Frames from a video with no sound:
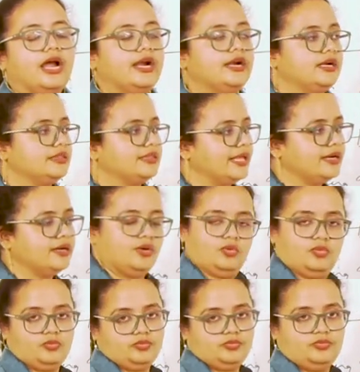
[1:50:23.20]
and then
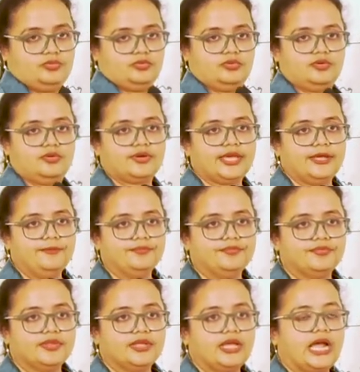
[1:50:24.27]
go. Okay?
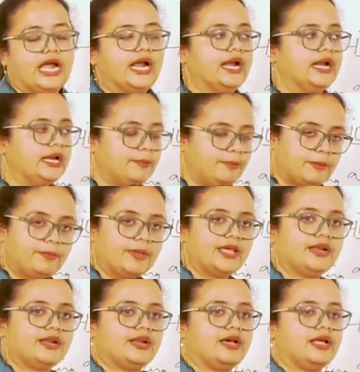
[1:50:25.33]
And
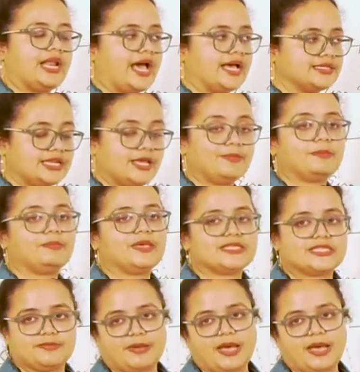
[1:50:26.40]
prepare last APPSC